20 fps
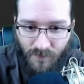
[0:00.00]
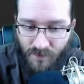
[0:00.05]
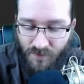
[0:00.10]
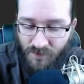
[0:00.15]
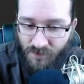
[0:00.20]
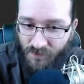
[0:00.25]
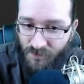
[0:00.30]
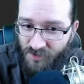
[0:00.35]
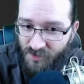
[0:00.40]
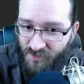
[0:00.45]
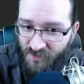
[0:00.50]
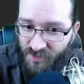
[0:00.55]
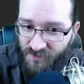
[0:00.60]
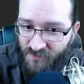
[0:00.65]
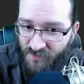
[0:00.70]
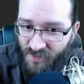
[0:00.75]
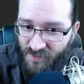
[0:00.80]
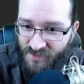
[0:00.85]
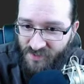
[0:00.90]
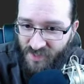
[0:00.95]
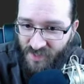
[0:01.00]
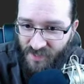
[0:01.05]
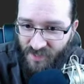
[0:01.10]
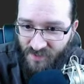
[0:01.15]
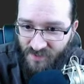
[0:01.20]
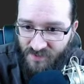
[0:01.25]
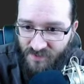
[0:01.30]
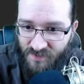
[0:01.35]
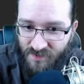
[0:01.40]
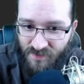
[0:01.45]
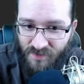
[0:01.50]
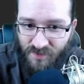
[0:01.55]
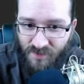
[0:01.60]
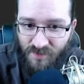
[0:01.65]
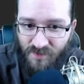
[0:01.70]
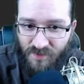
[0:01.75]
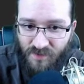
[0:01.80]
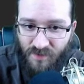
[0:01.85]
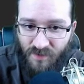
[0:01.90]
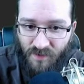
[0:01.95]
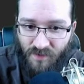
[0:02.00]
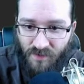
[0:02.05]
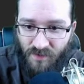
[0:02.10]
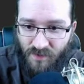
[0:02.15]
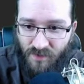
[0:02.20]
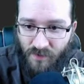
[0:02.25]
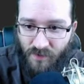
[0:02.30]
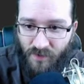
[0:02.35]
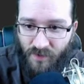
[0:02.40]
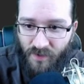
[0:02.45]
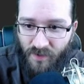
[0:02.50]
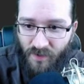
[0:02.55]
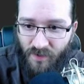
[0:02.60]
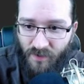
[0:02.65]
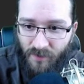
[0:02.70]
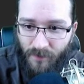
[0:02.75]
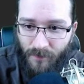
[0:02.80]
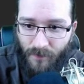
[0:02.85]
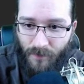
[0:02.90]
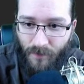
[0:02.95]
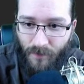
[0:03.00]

So we transfer that to X, then load a